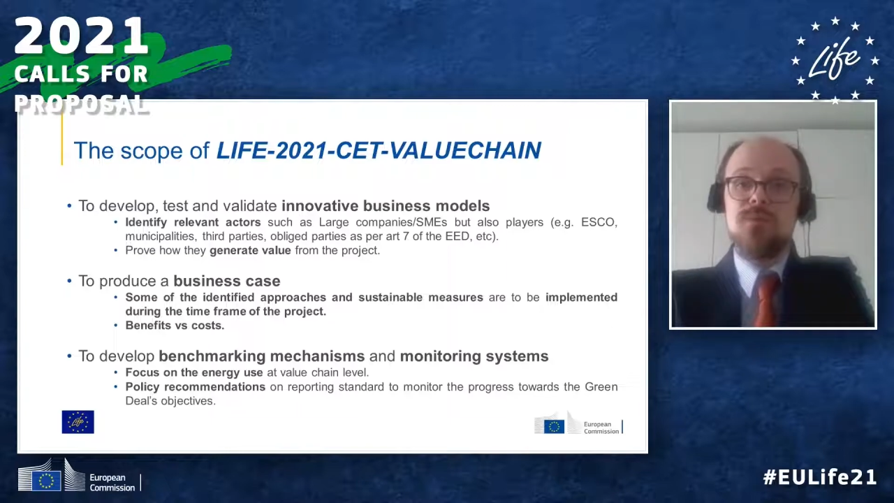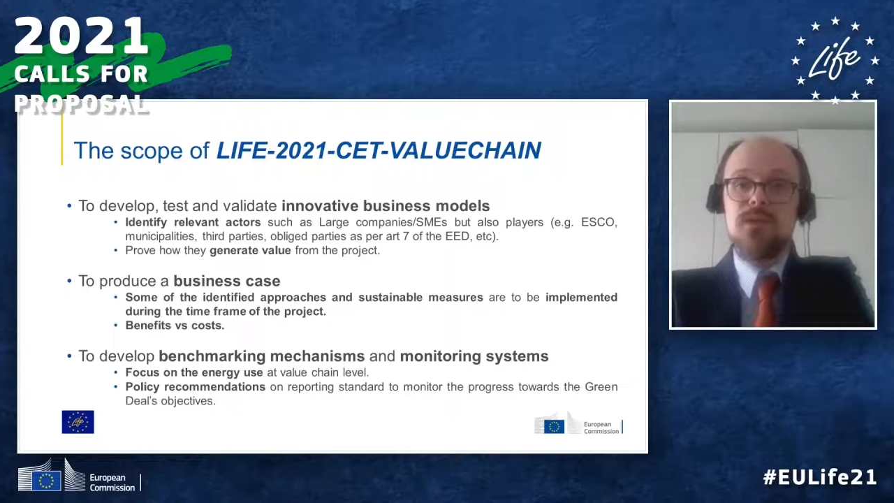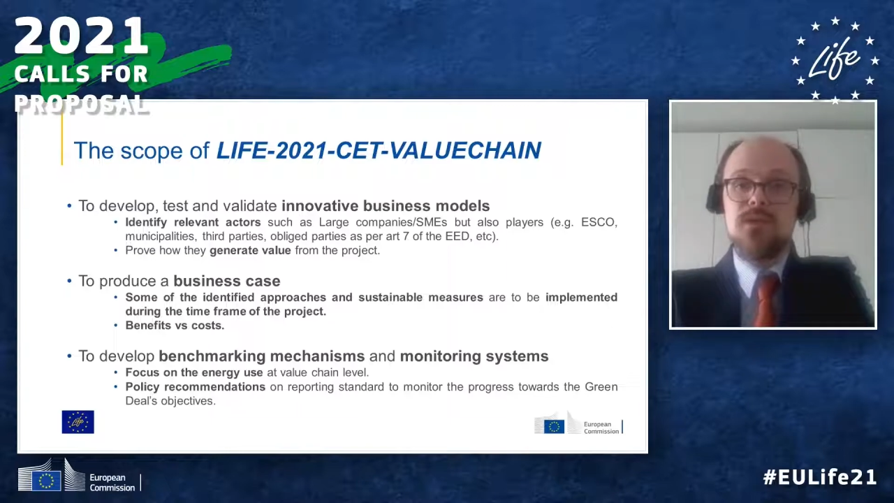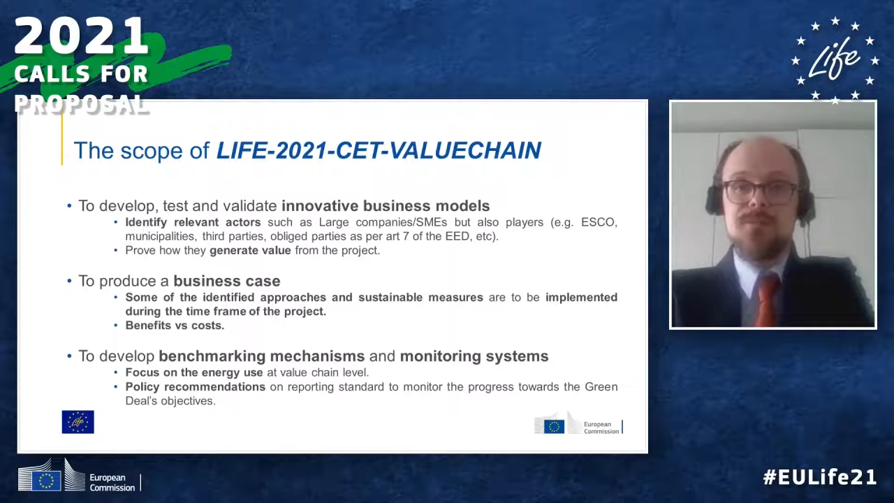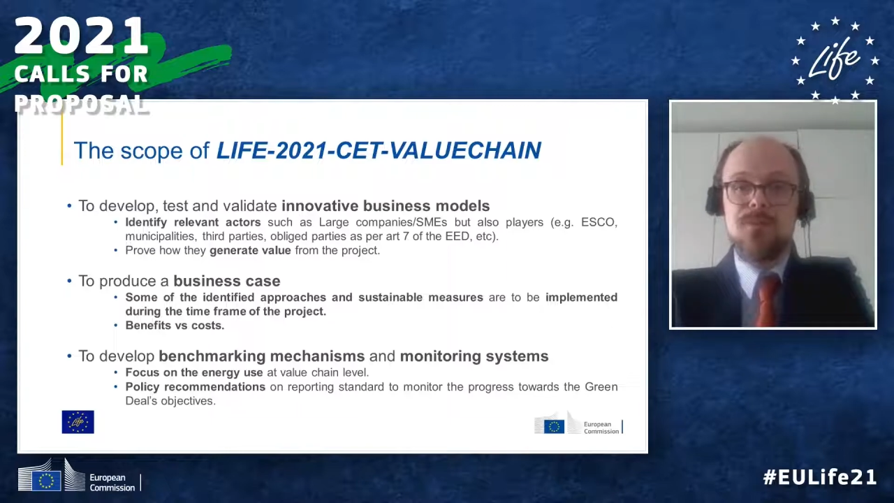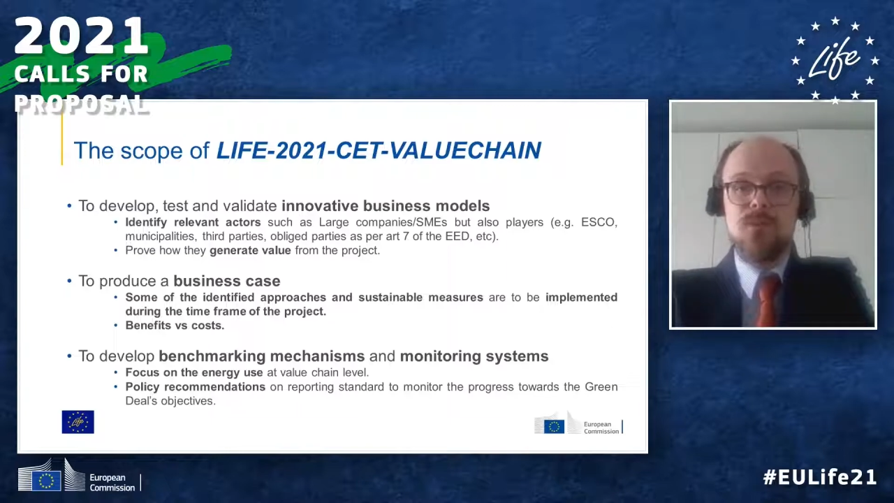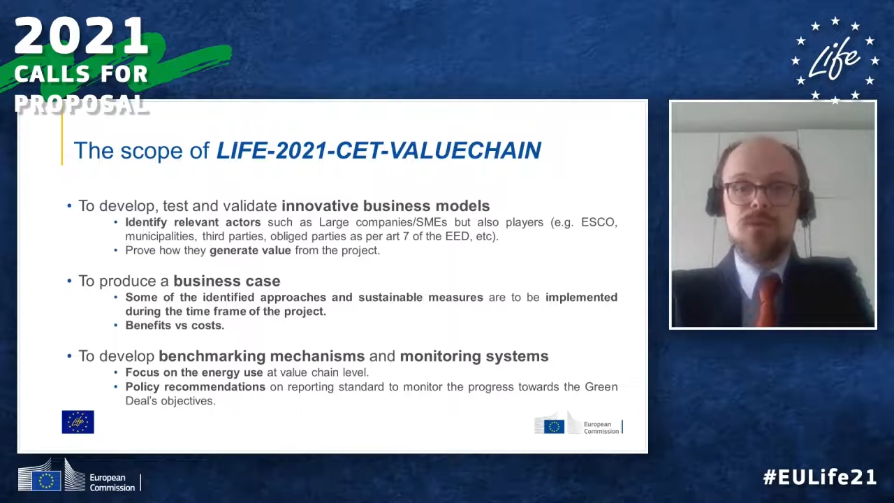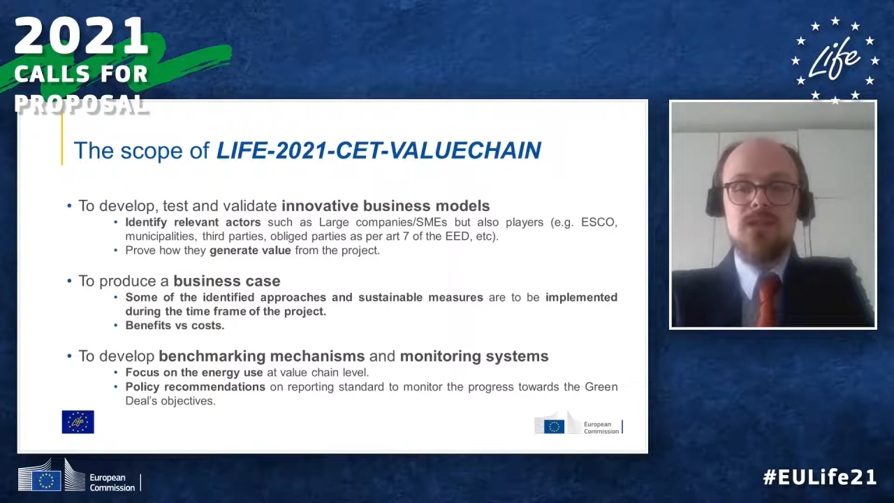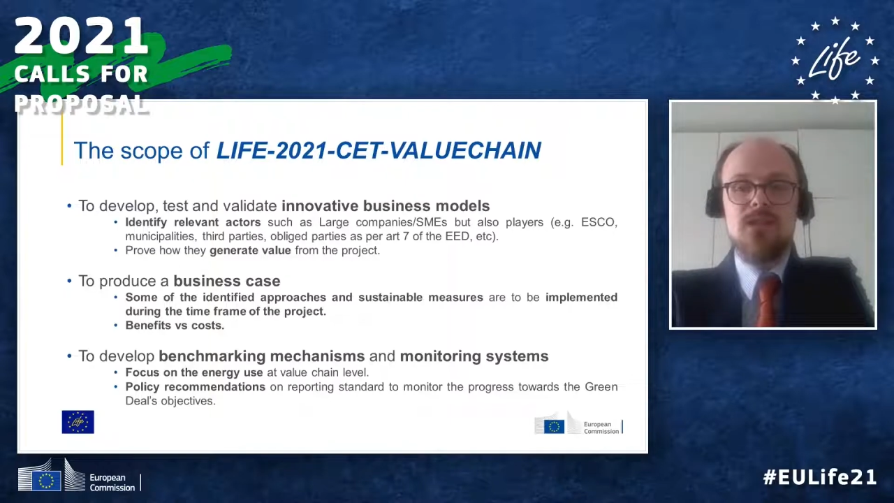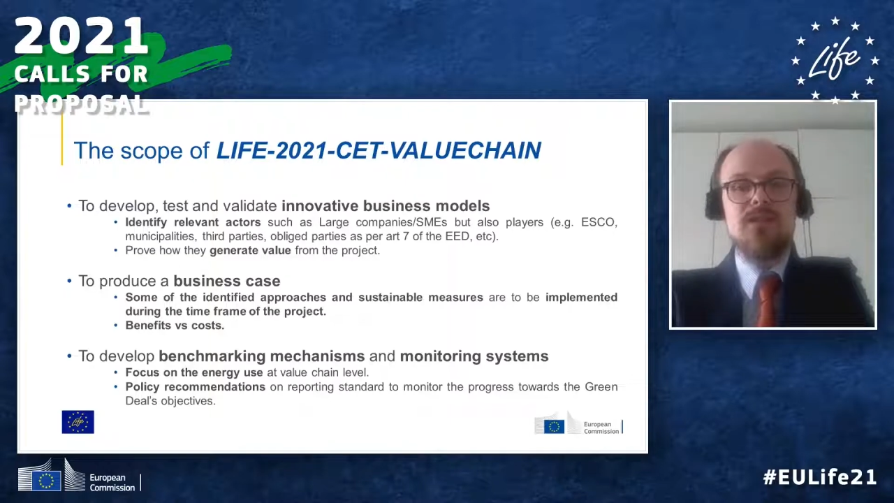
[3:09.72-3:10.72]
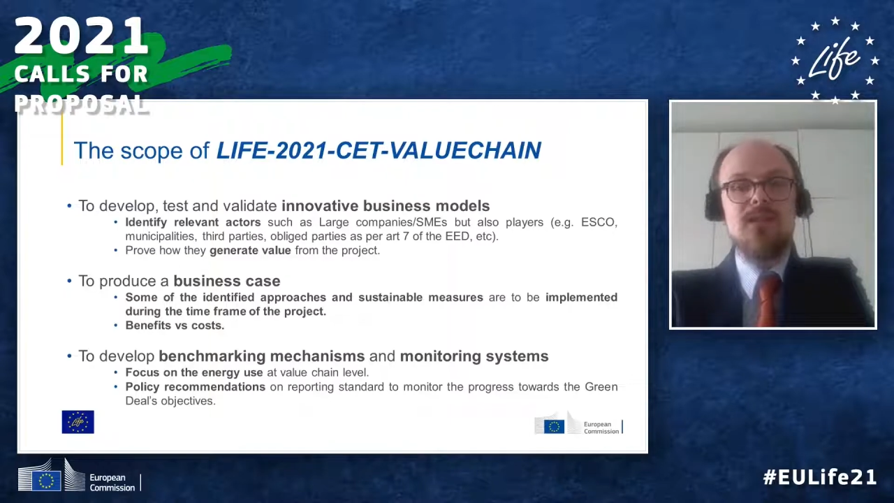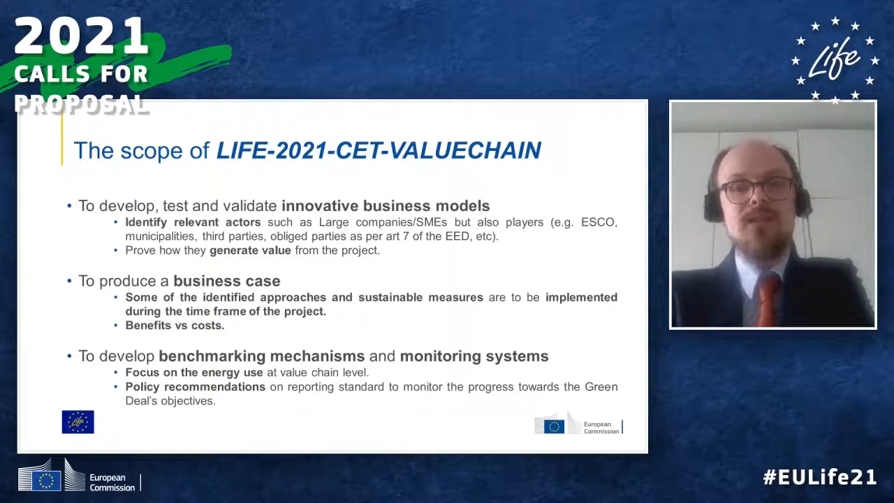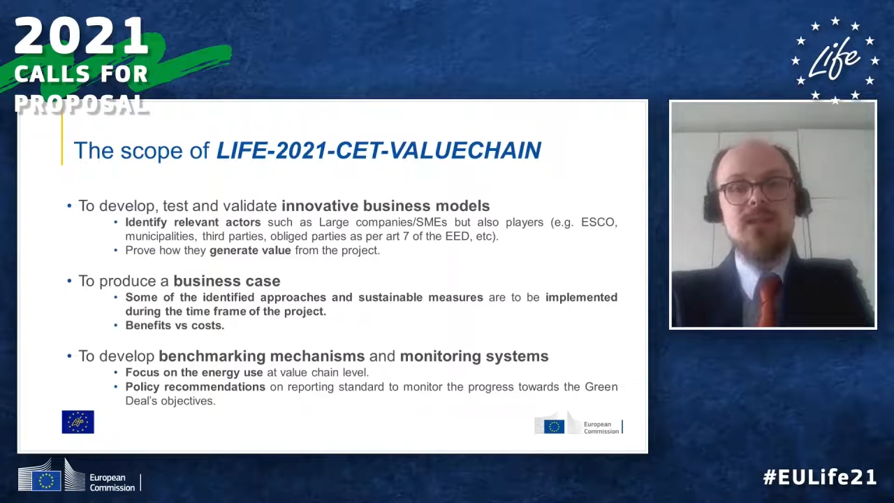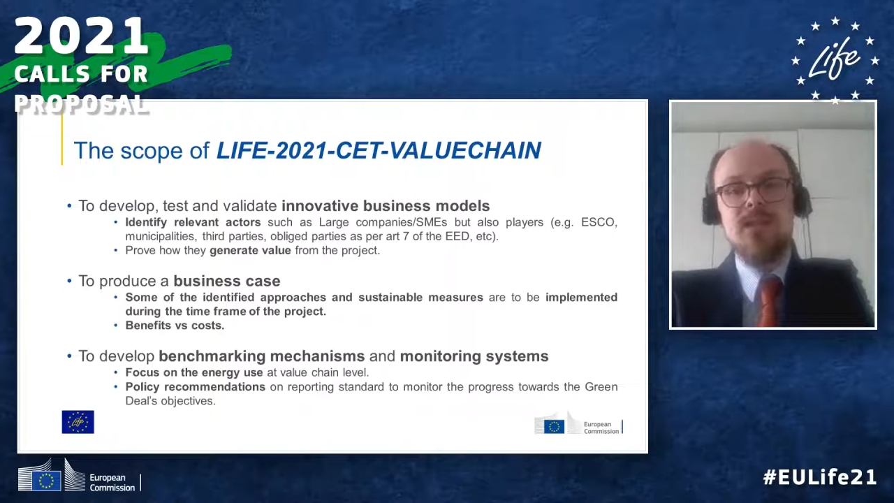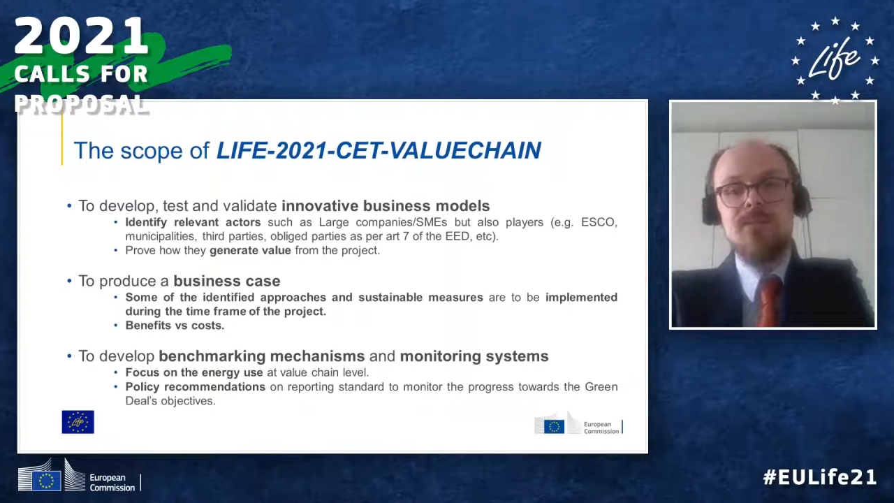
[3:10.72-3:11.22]
business models that
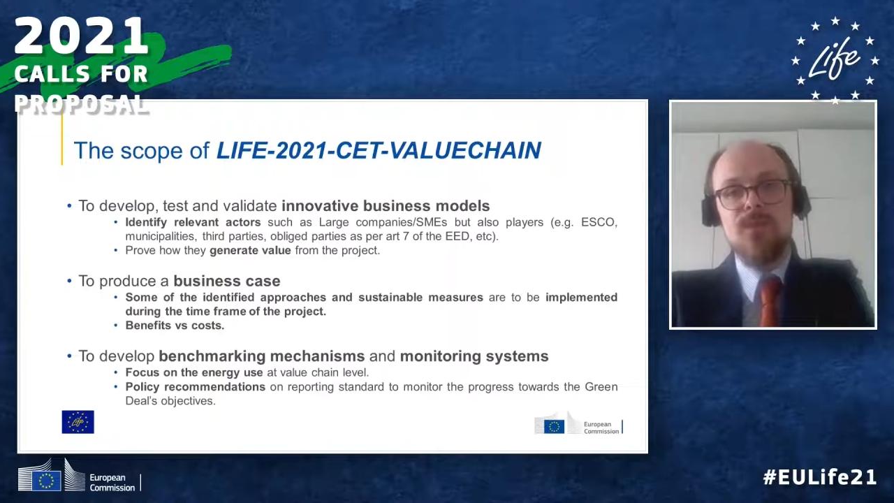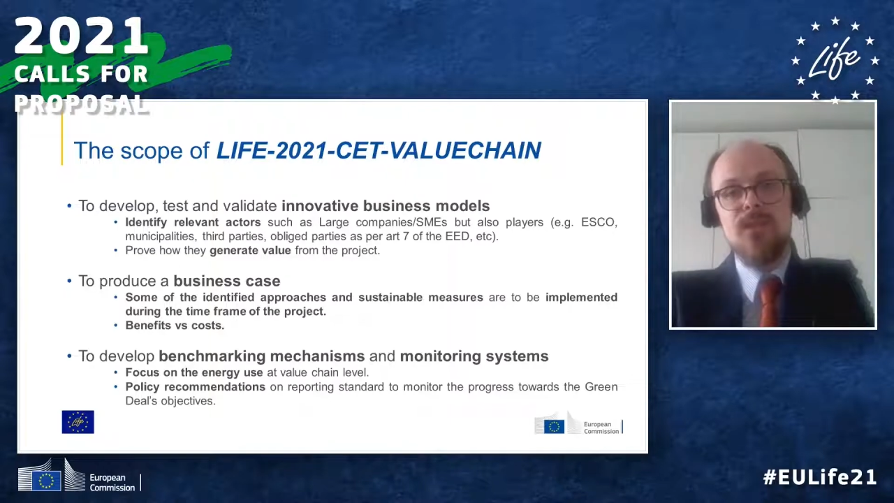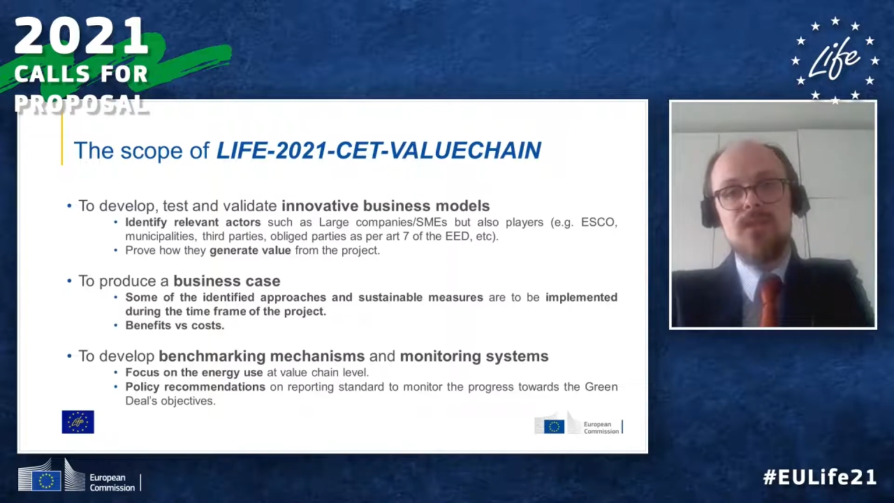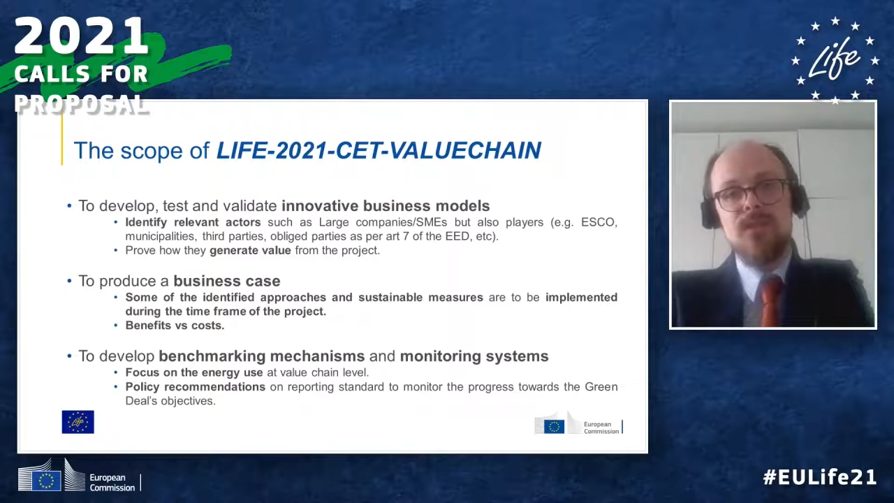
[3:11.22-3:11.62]
can make